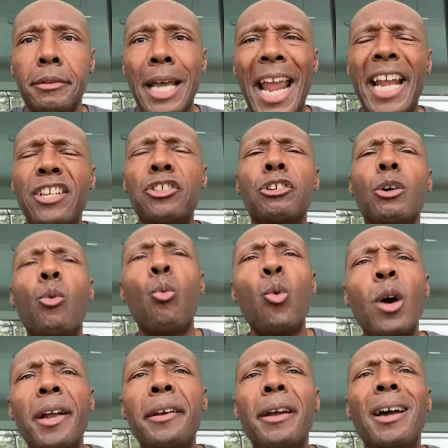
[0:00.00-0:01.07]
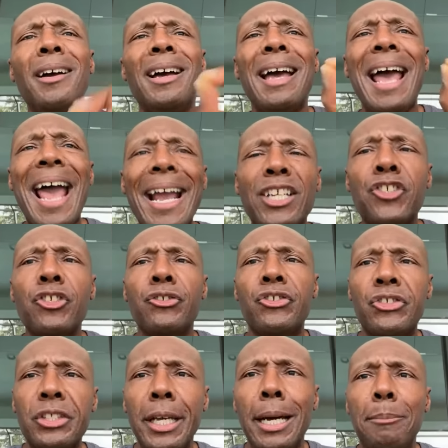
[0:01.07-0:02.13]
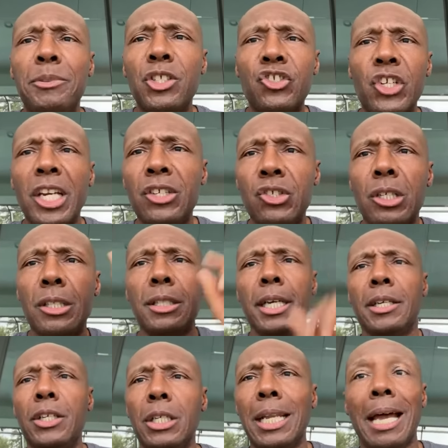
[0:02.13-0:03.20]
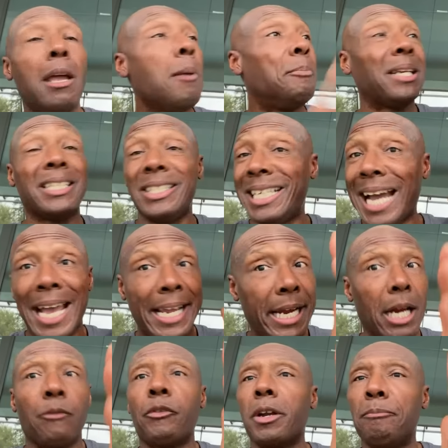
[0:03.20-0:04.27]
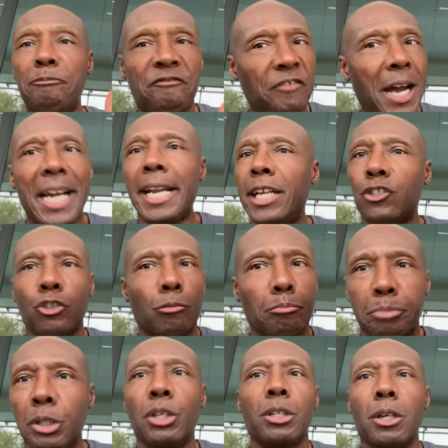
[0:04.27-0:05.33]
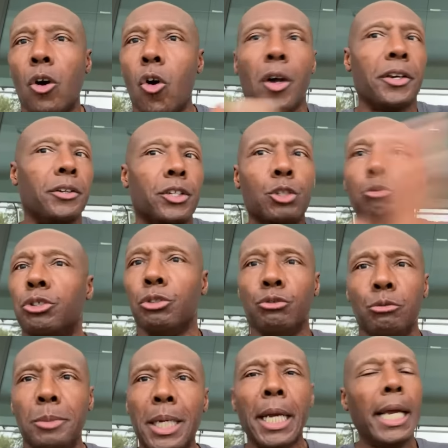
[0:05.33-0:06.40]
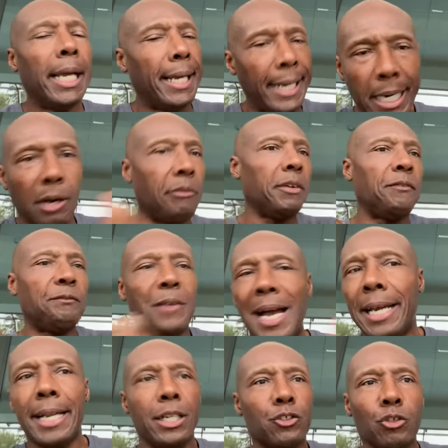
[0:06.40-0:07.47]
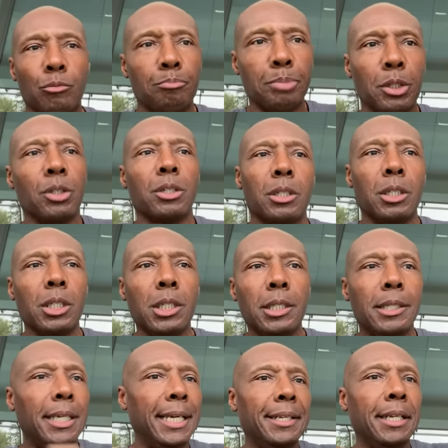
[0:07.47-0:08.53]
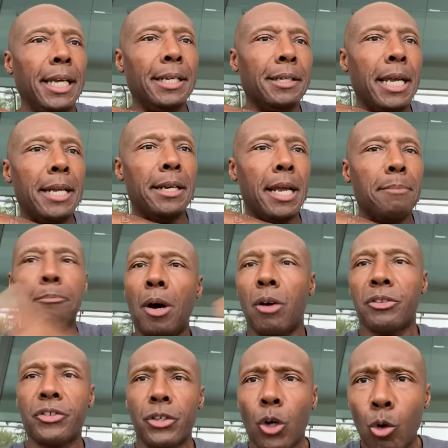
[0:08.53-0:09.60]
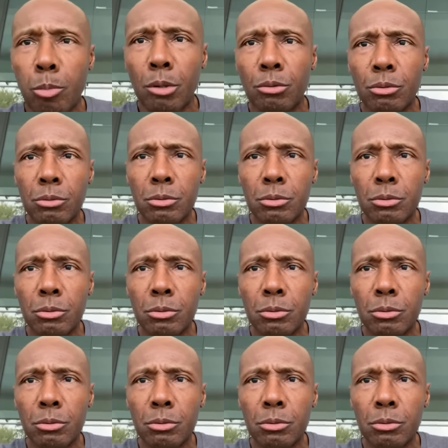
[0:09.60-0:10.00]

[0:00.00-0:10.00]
ain't took one action step to change anything in your life. But if you got every financial book on YouTube, every financial book in, in, in, in Barnes & Noble,